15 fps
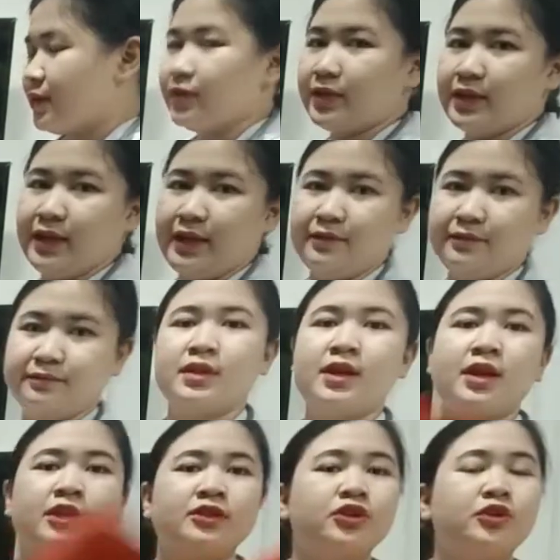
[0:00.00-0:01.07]
Okay.
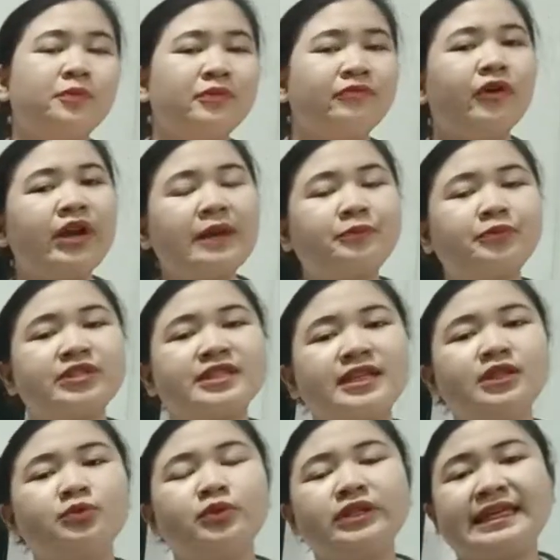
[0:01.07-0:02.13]
So before I
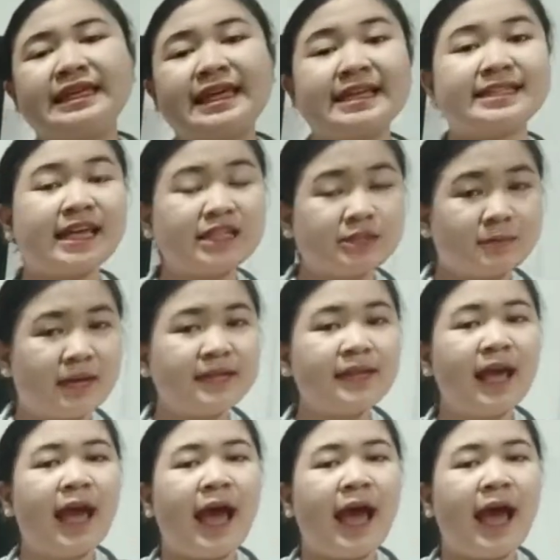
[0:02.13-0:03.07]
proceed with the assessment,